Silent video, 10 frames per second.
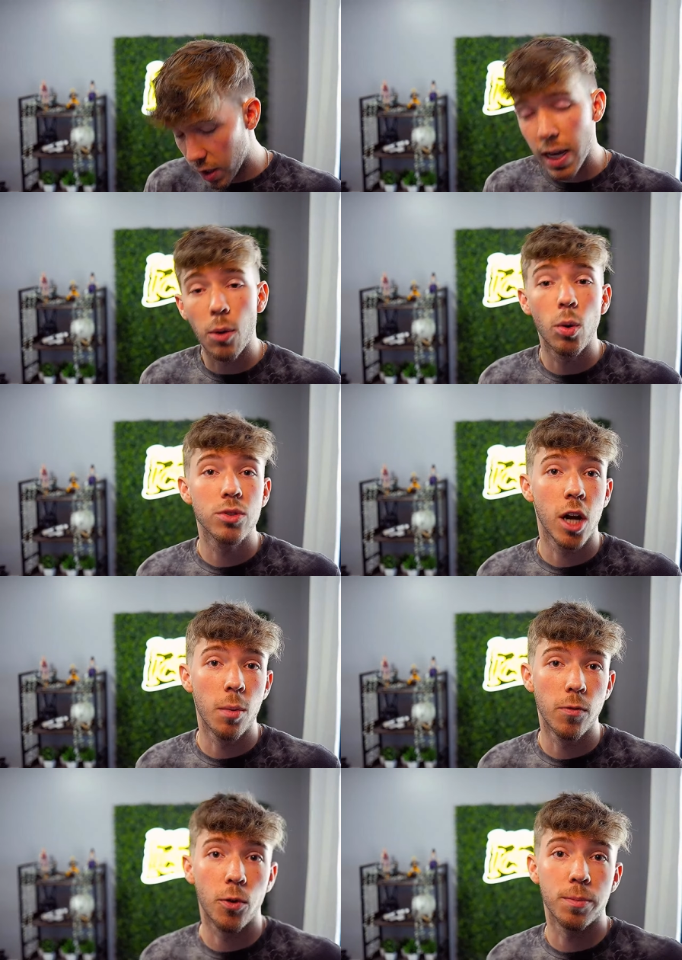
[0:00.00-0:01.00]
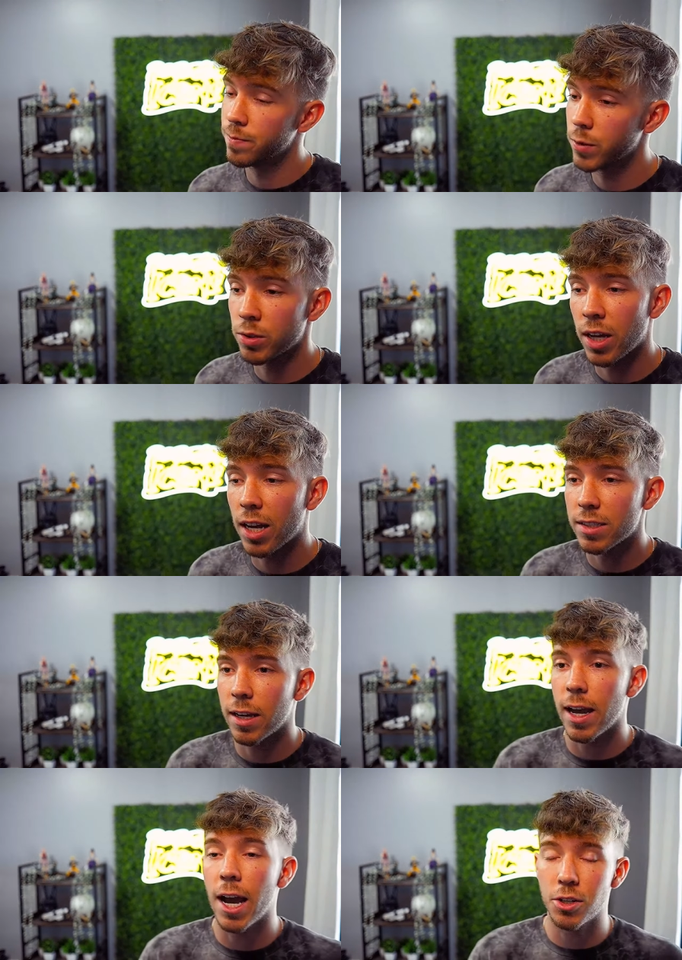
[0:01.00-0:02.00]
he got what was coming for him. So
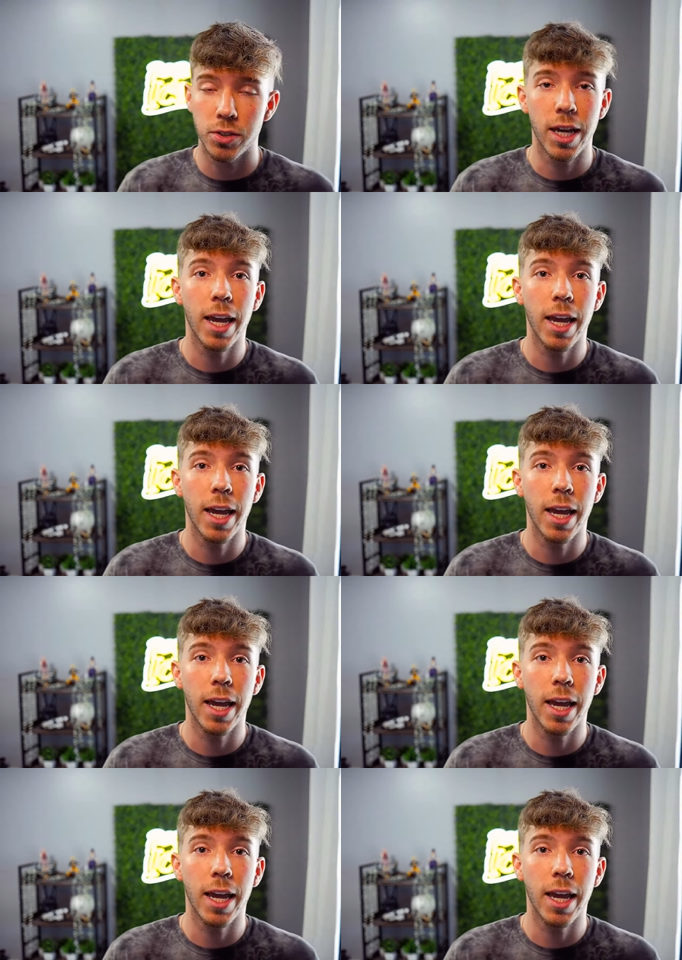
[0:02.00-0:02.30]
Sasuke actually